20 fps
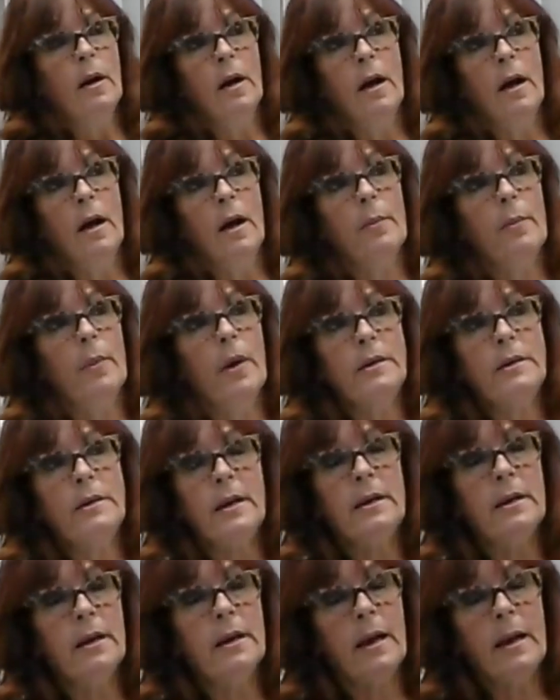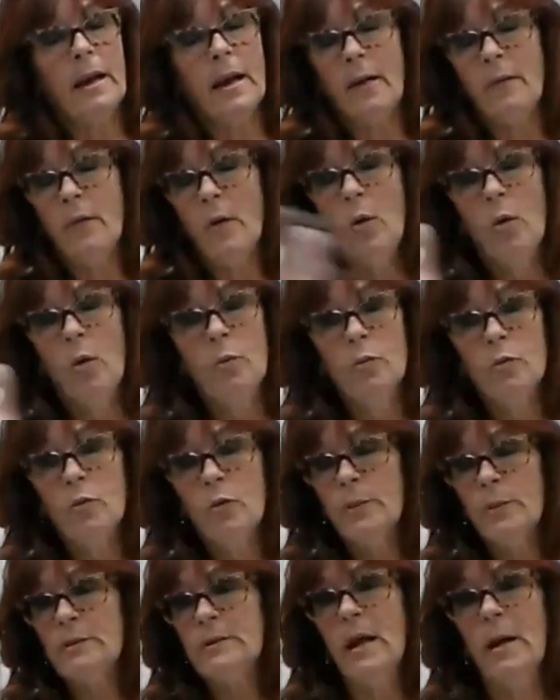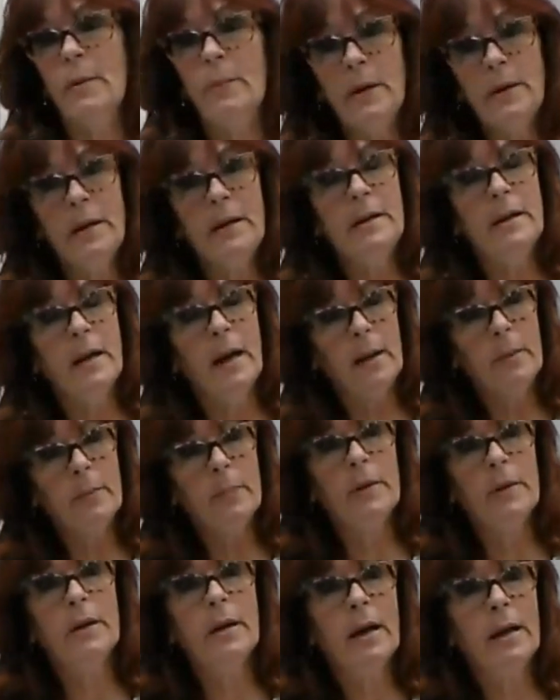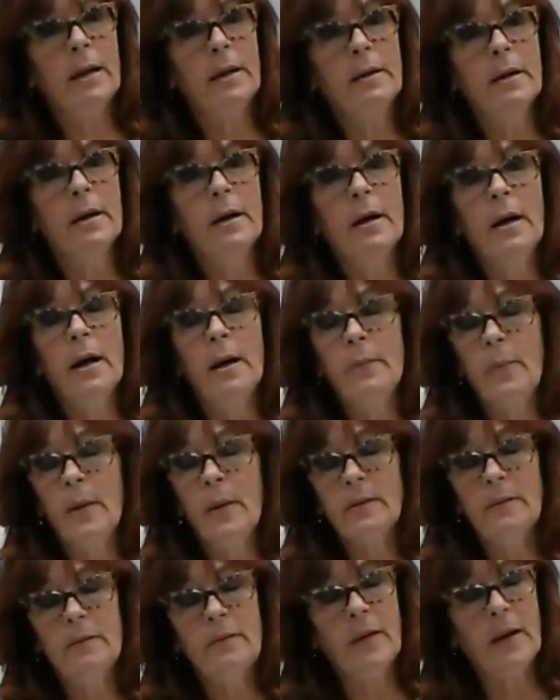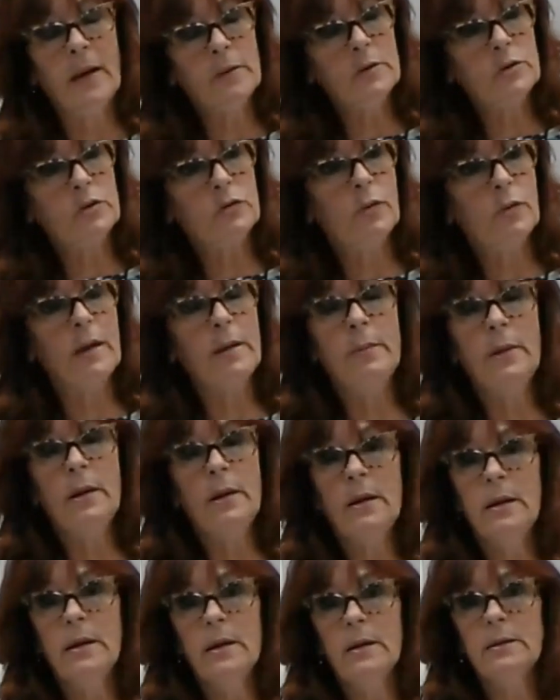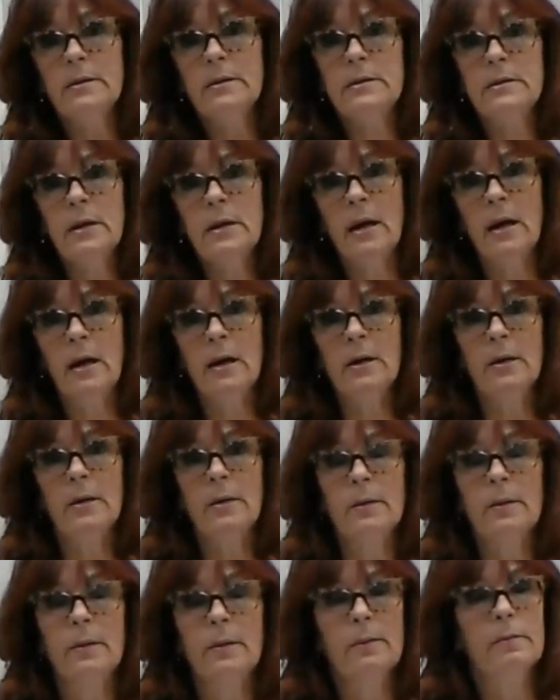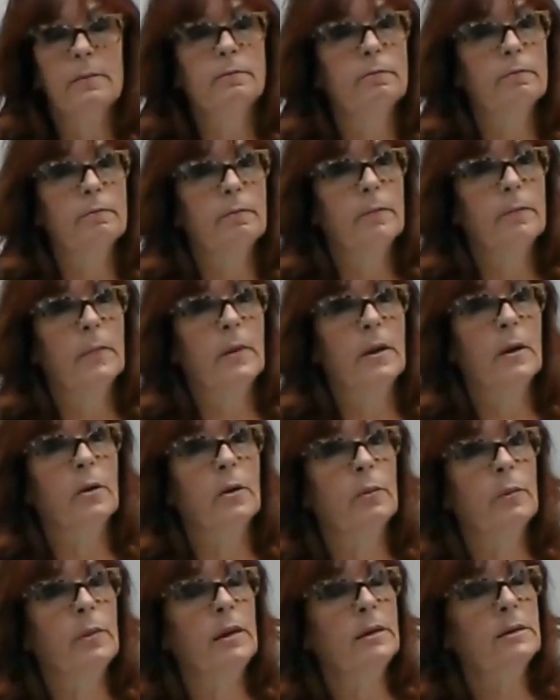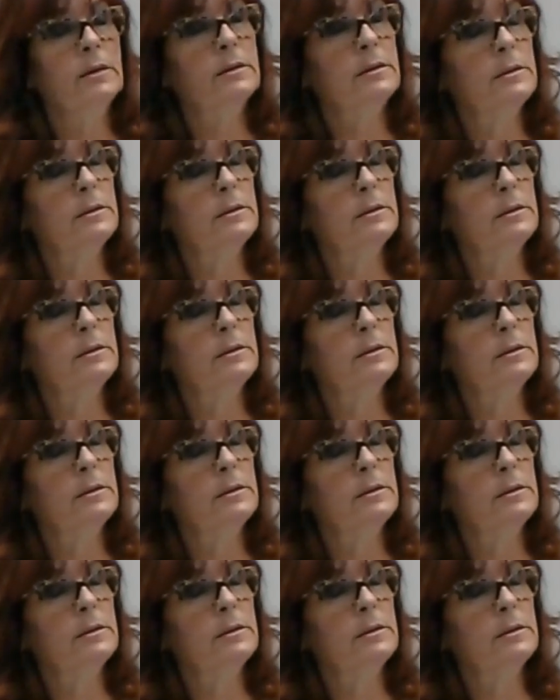Monday night. I have a home group. It's not Monday night, but I found this great meeting. It's meets